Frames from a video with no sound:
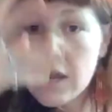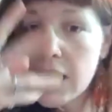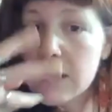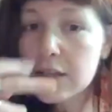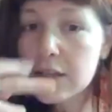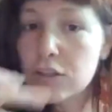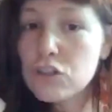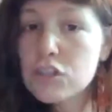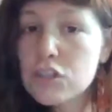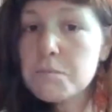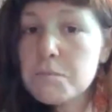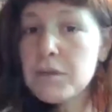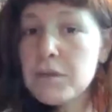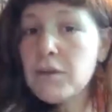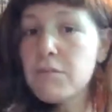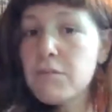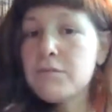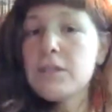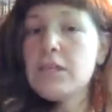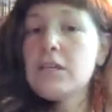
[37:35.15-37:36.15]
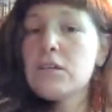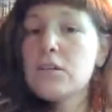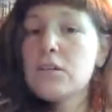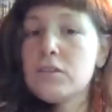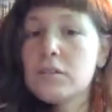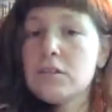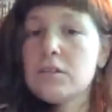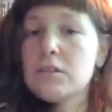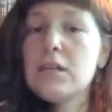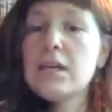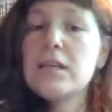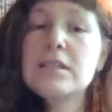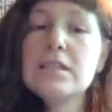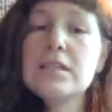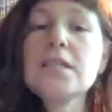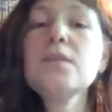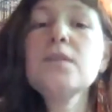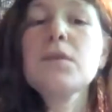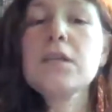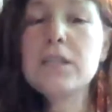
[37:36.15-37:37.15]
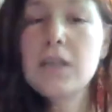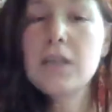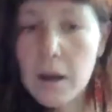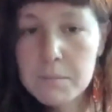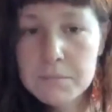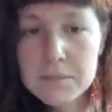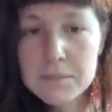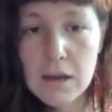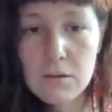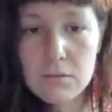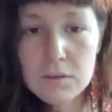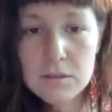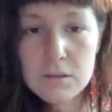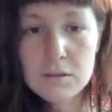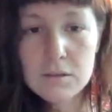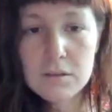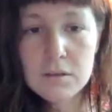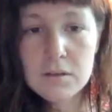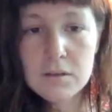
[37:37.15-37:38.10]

and just be a vehicle and see what comes out.